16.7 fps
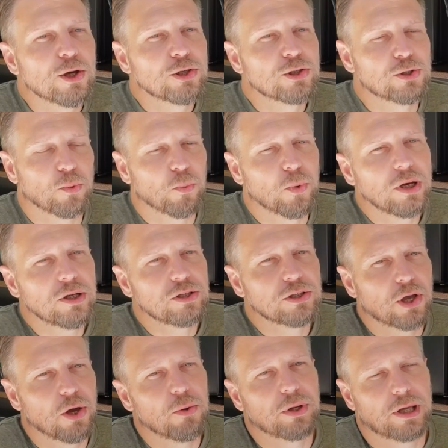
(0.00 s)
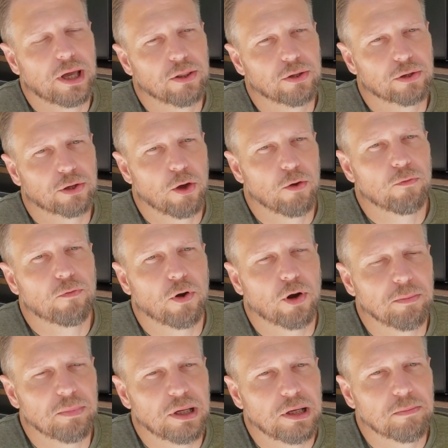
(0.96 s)
So what does Go Together, Go
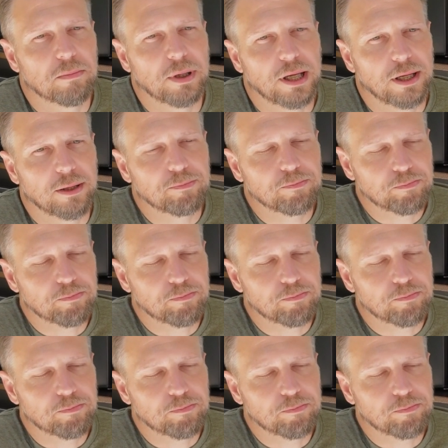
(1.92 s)
Far mean to me?